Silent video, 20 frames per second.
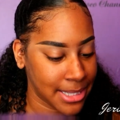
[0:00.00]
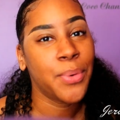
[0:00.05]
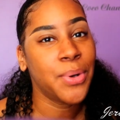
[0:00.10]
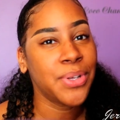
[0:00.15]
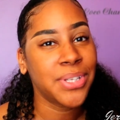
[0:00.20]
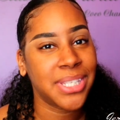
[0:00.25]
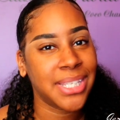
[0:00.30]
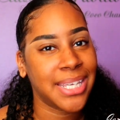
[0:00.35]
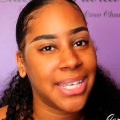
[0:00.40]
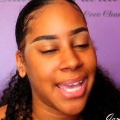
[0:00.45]

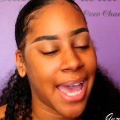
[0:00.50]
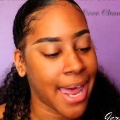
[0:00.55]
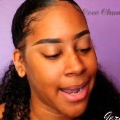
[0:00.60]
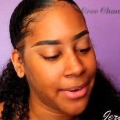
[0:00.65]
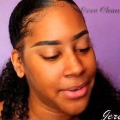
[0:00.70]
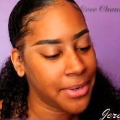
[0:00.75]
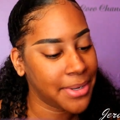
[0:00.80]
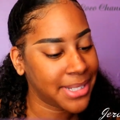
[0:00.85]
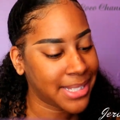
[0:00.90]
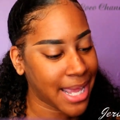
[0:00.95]
We'll see. I
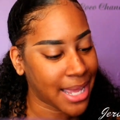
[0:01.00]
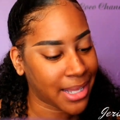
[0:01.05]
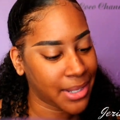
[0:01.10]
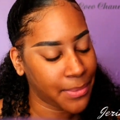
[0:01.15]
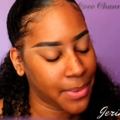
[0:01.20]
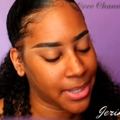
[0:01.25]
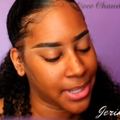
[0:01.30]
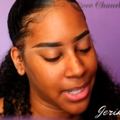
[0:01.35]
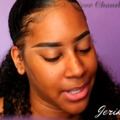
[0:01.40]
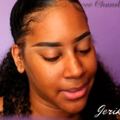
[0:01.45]
don't know
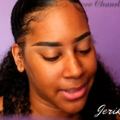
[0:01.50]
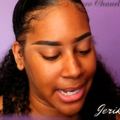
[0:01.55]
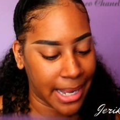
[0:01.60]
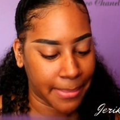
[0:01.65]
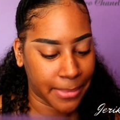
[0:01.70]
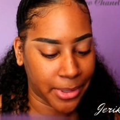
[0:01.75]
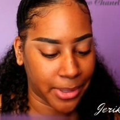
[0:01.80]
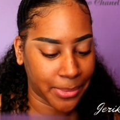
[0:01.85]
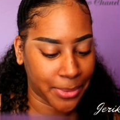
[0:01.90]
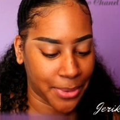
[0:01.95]
exactly what color
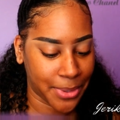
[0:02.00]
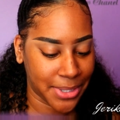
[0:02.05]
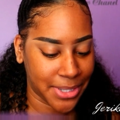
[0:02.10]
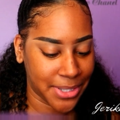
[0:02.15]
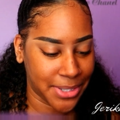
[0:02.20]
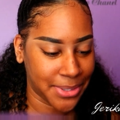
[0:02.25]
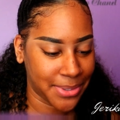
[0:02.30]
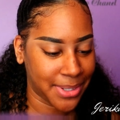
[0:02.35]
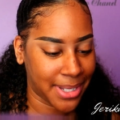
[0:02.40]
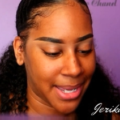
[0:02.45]
combo I'm going
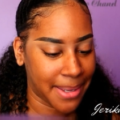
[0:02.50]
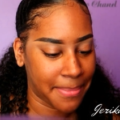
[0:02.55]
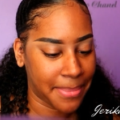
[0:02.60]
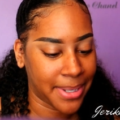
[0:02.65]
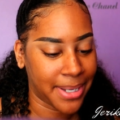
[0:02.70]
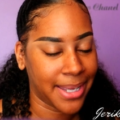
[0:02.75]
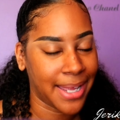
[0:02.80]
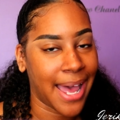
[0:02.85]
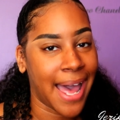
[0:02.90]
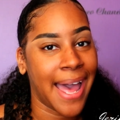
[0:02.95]
to do yet,
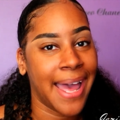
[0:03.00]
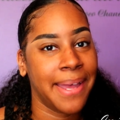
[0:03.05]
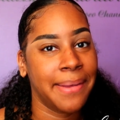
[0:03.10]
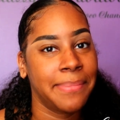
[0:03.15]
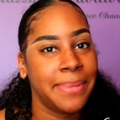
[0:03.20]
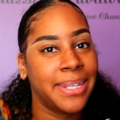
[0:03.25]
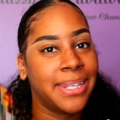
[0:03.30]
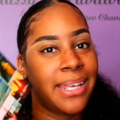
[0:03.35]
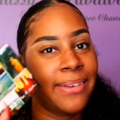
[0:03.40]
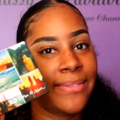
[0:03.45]
but I
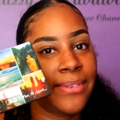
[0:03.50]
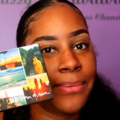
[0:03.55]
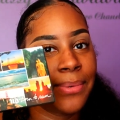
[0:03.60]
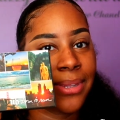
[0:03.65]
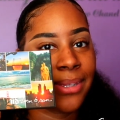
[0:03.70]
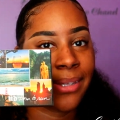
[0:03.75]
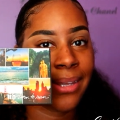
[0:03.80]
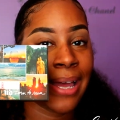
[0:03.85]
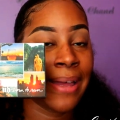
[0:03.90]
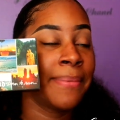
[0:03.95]
am in love
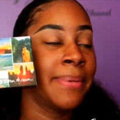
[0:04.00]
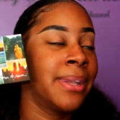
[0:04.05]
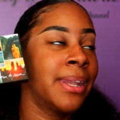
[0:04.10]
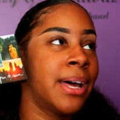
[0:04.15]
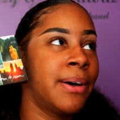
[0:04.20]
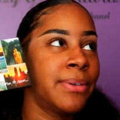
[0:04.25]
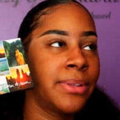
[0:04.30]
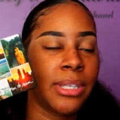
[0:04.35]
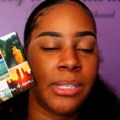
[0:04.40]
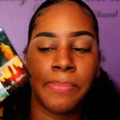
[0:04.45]
with
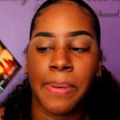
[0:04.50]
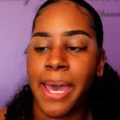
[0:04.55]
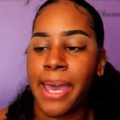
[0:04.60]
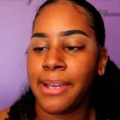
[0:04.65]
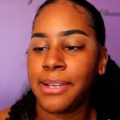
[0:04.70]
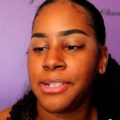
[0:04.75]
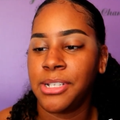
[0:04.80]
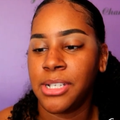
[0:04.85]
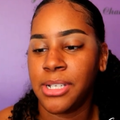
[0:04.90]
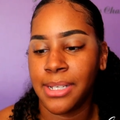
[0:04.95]
this
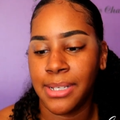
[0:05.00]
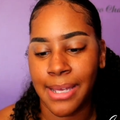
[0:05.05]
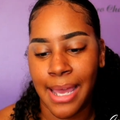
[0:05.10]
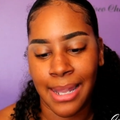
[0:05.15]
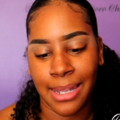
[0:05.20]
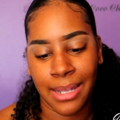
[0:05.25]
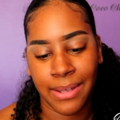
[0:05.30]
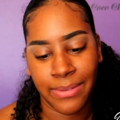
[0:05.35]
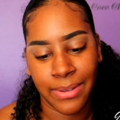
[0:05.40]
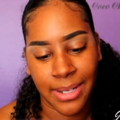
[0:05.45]
packaging.
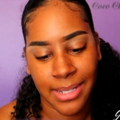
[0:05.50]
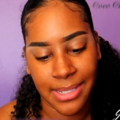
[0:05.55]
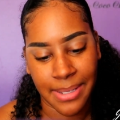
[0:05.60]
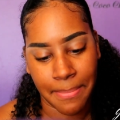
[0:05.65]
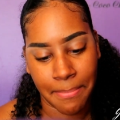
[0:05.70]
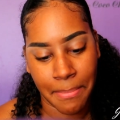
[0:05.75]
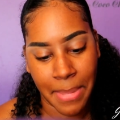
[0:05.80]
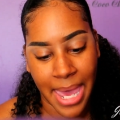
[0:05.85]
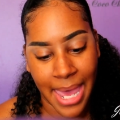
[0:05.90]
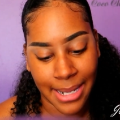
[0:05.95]
I love that it's
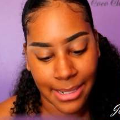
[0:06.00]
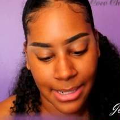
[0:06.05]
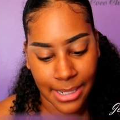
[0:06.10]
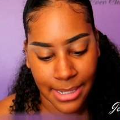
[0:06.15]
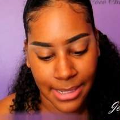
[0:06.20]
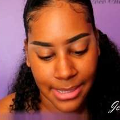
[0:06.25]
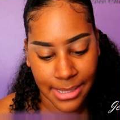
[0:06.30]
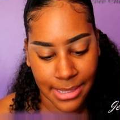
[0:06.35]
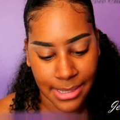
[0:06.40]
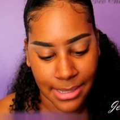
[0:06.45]
a
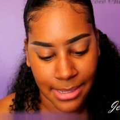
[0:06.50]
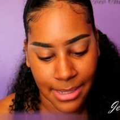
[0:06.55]
magnet.